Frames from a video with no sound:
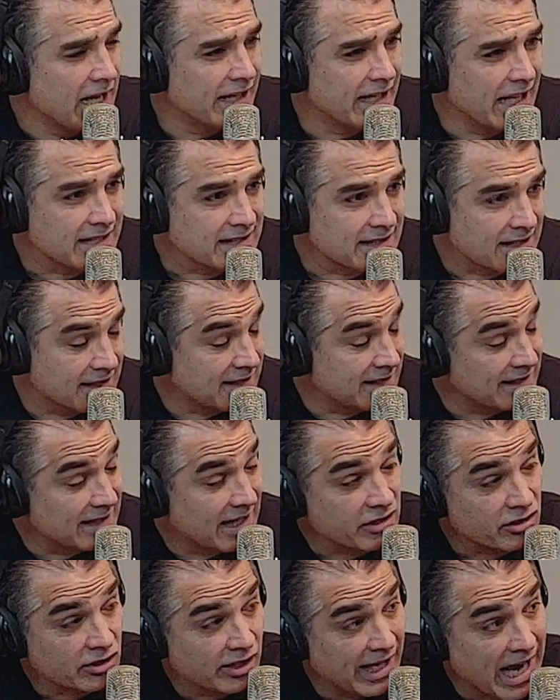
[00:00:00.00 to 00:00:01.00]
And that's
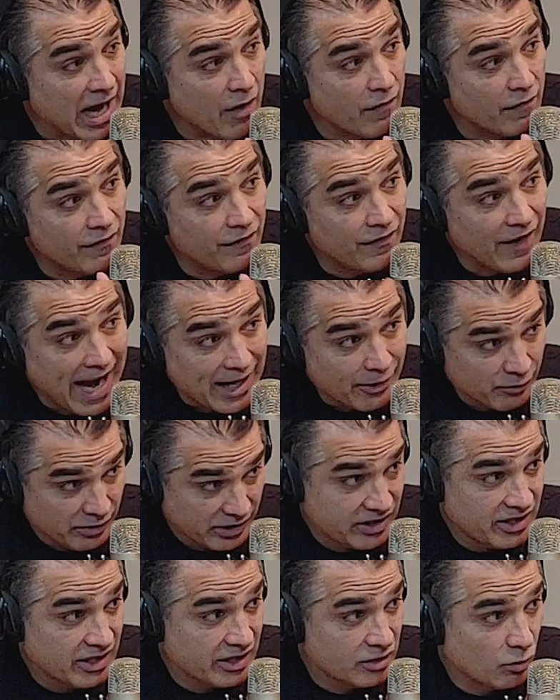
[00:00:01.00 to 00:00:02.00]
essentially how
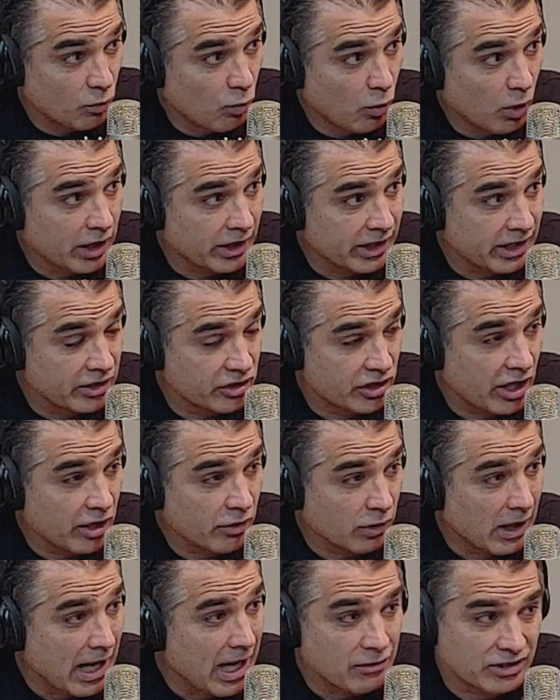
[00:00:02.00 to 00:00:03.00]
viruses work in
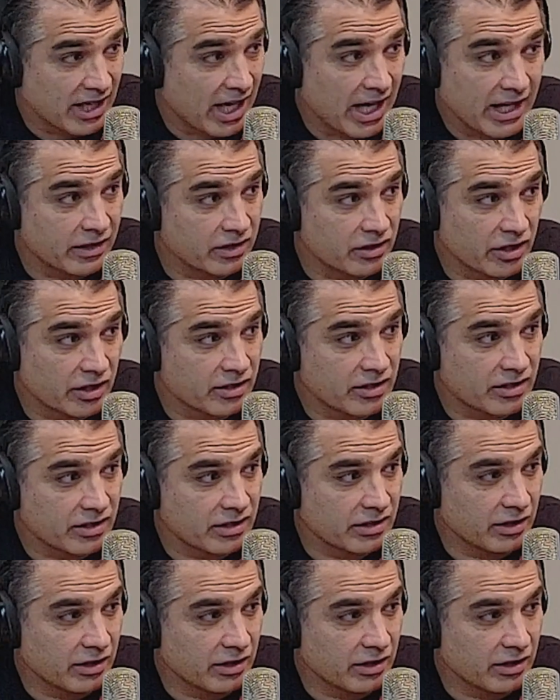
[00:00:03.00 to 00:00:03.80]
general, outside of just,